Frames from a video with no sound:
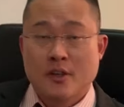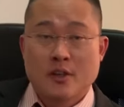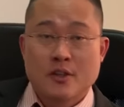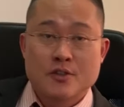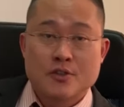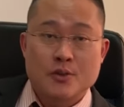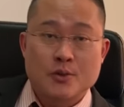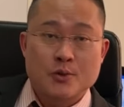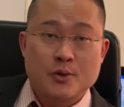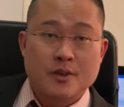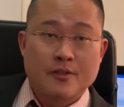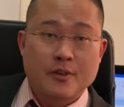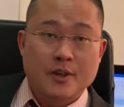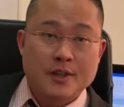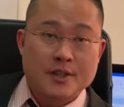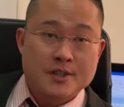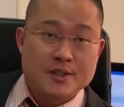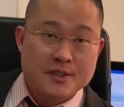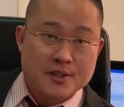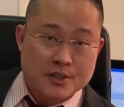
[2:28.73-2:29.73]
So to
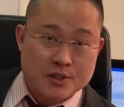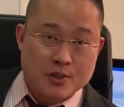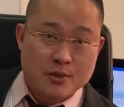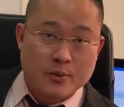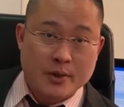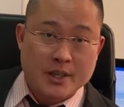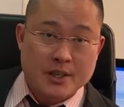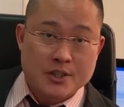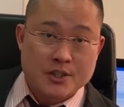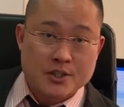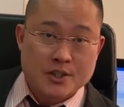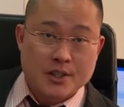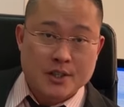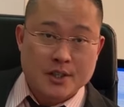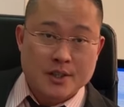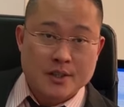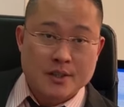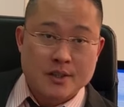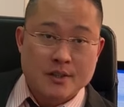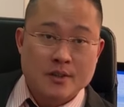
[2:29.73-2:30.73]
avoid the
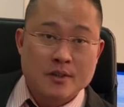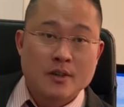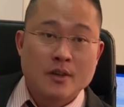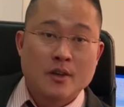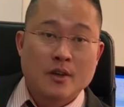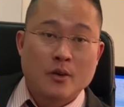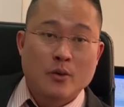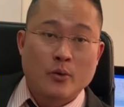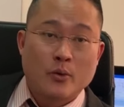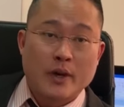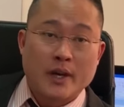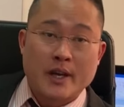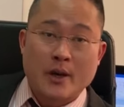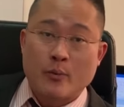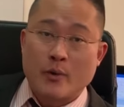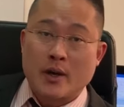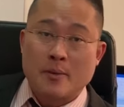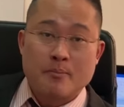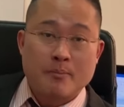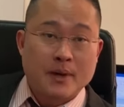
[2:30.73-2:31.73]
situation where
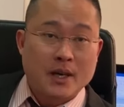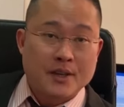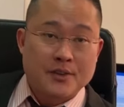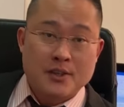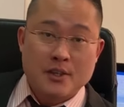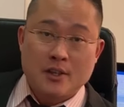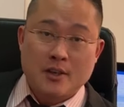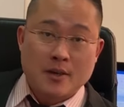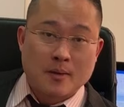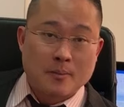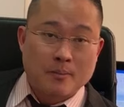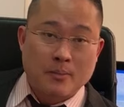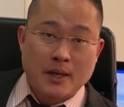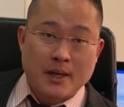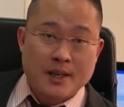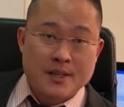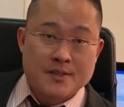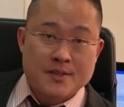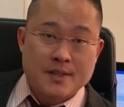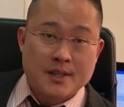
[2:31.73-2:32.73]
one party
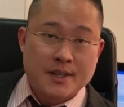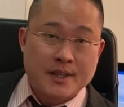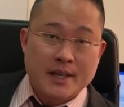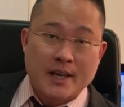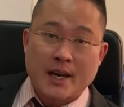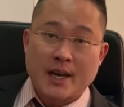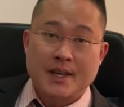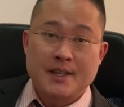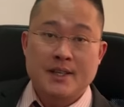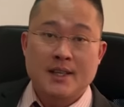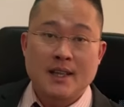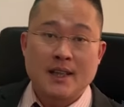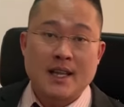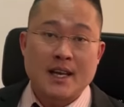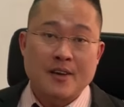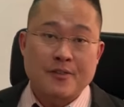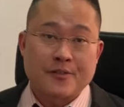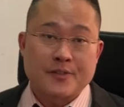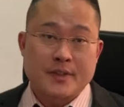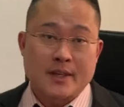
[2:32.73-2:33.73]
complains that they are either
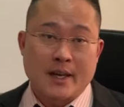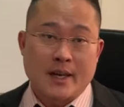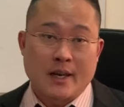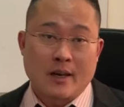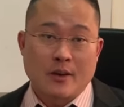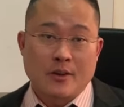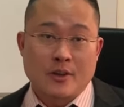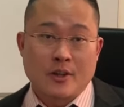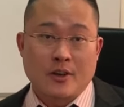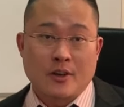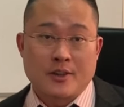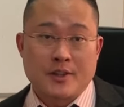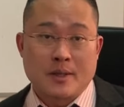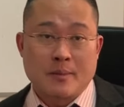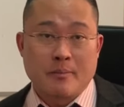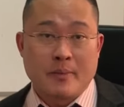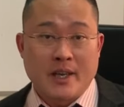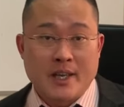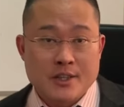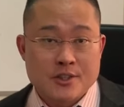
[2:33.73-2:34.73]
left out on the
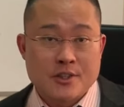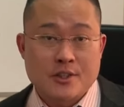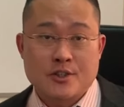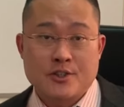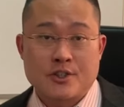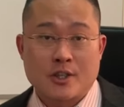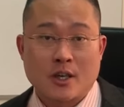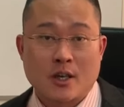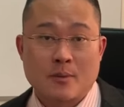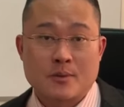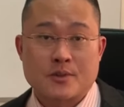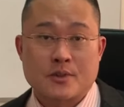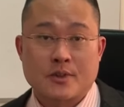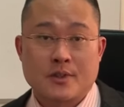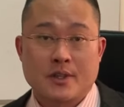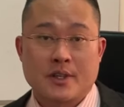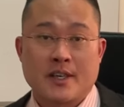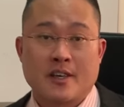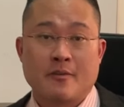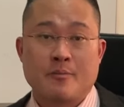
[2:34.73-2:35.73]
major jobs or
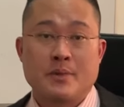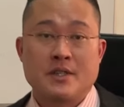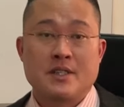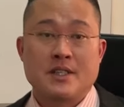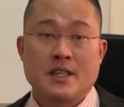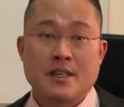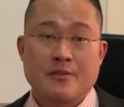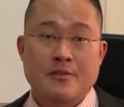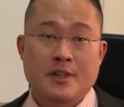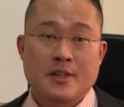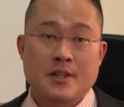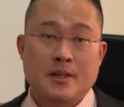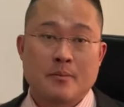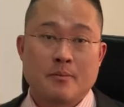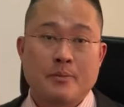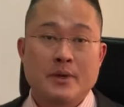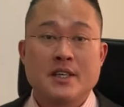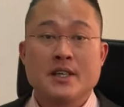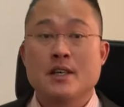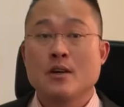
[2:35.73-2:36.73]
they have been given a
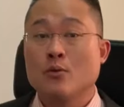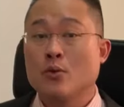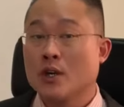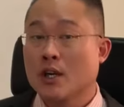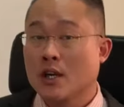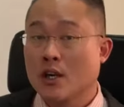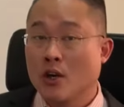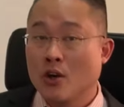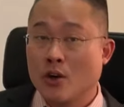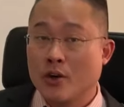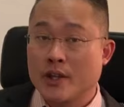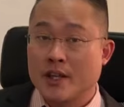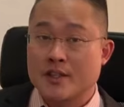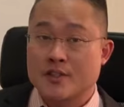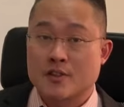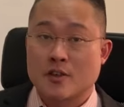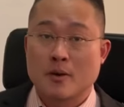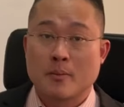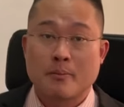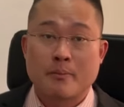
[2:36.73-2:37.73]
bigger workload as
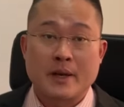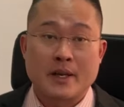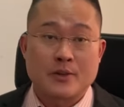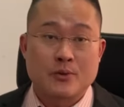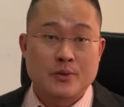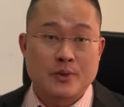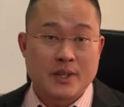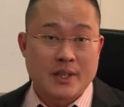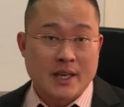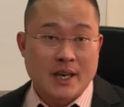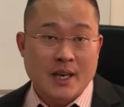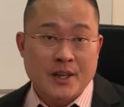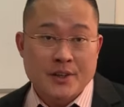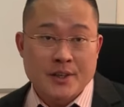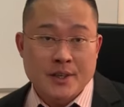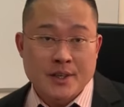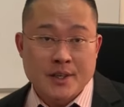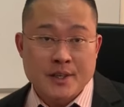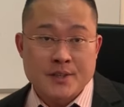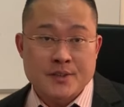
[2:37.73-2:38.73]
compared to the
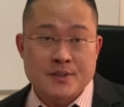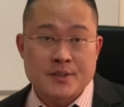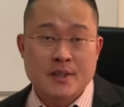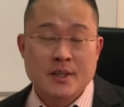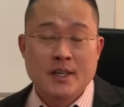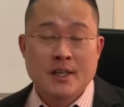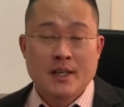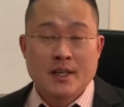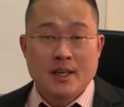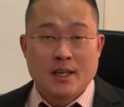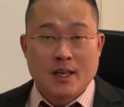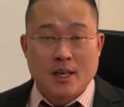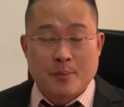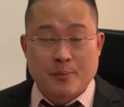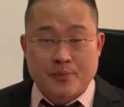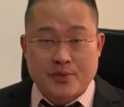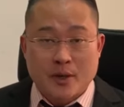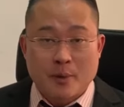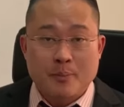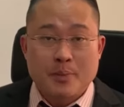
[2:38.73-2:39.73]
others, a
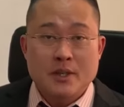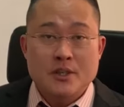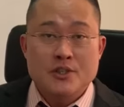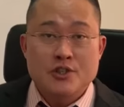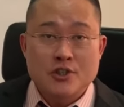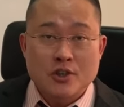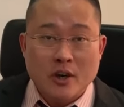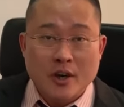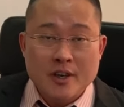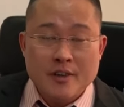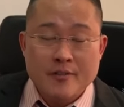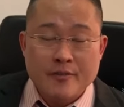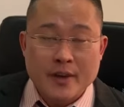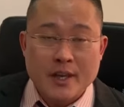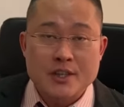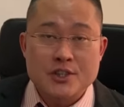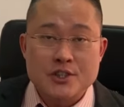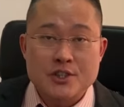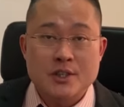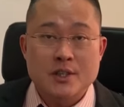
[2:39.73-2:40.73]
proper joint
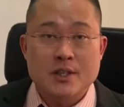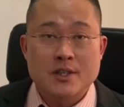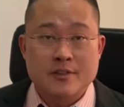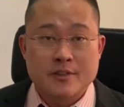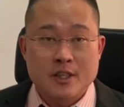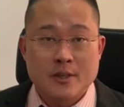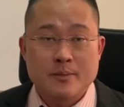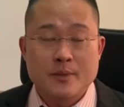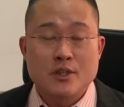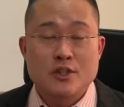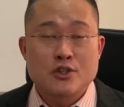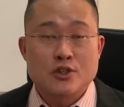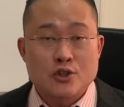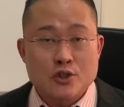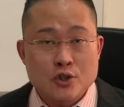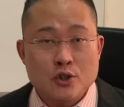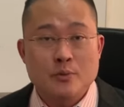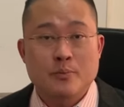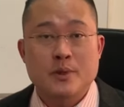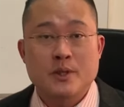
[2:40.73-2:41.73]
venture agreement
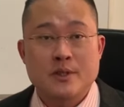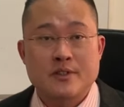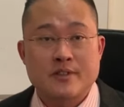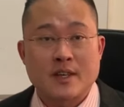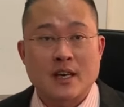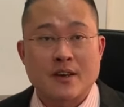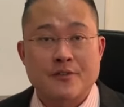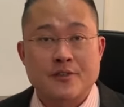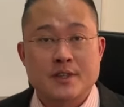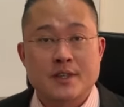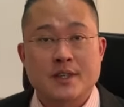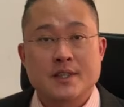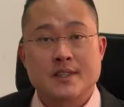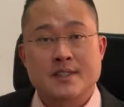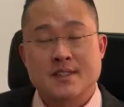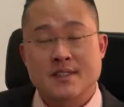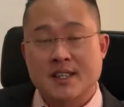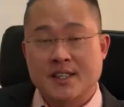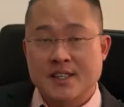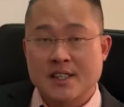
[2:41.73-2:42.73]
should be drafted
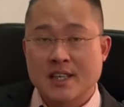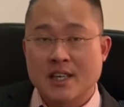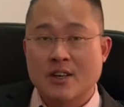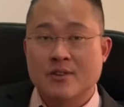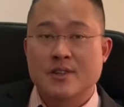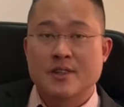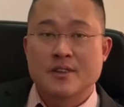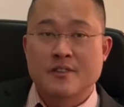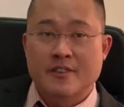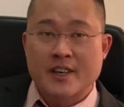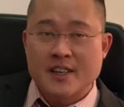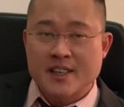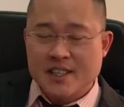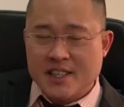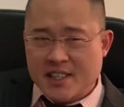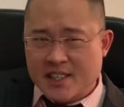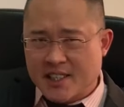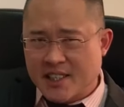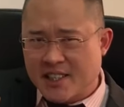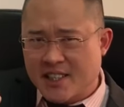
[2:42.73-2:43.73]
setting out the,
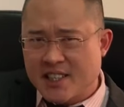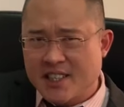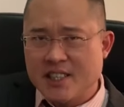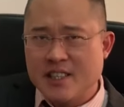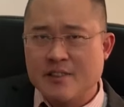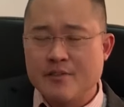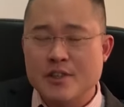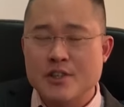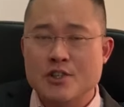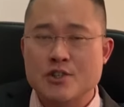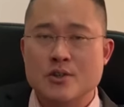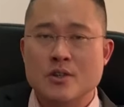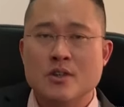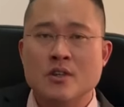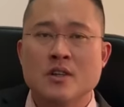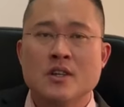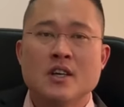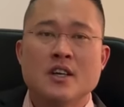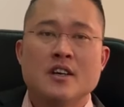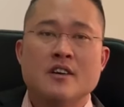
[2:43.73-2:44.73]
the
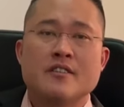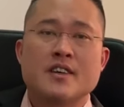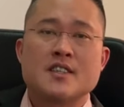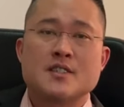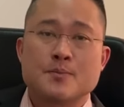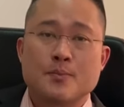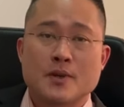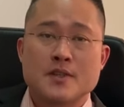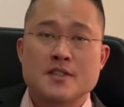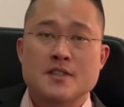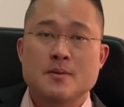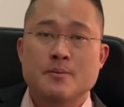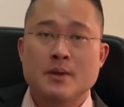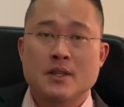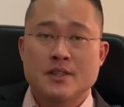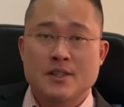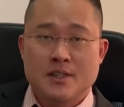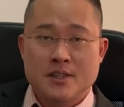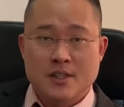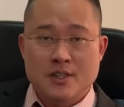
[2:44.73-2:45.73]
individual
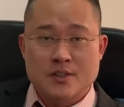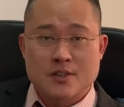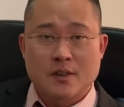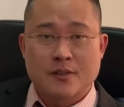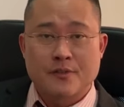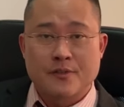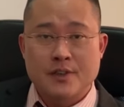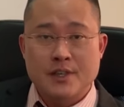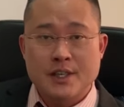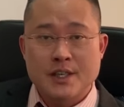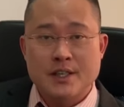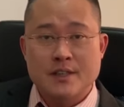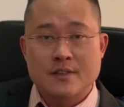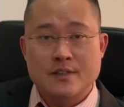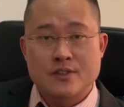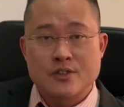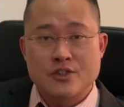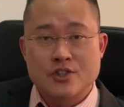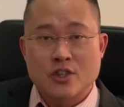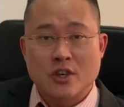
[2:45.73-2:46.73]
responsibilities of
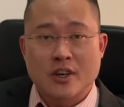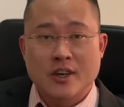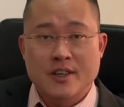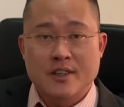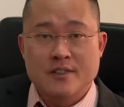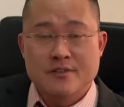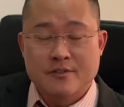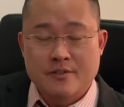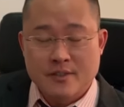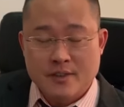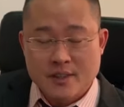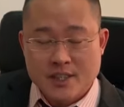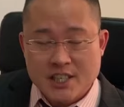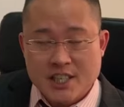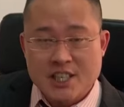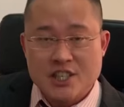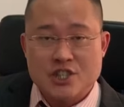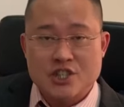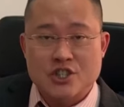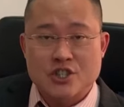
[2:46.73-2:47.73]
each joint
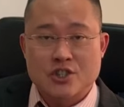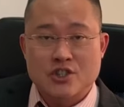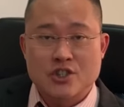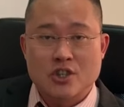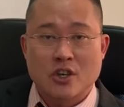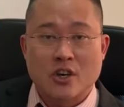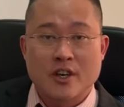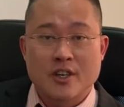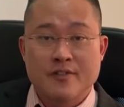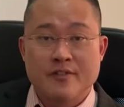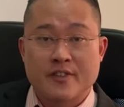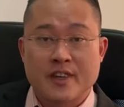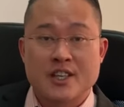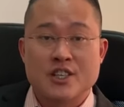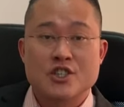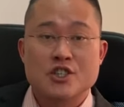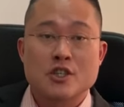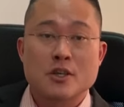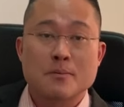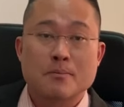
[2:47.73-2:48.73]
each joint
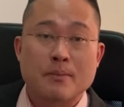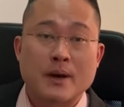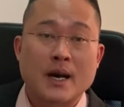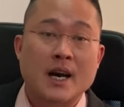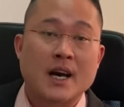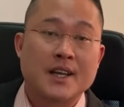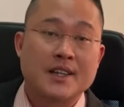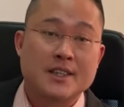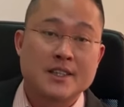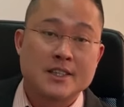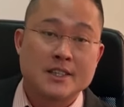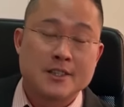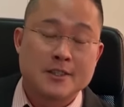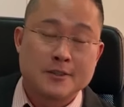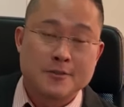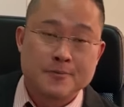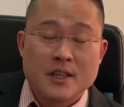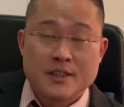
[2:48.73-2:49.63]
venture partner.